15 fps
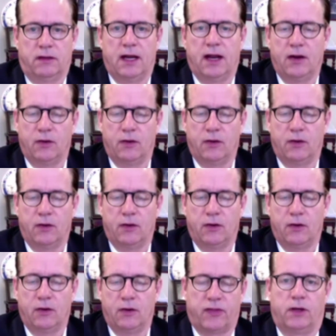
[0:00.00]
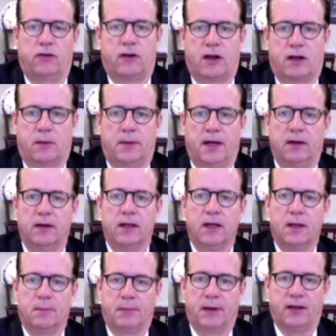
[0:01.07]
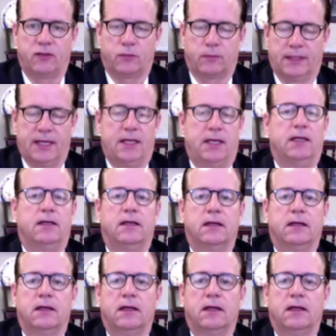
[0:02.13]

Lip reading: And I know it's different than what you're talking about, but it's related.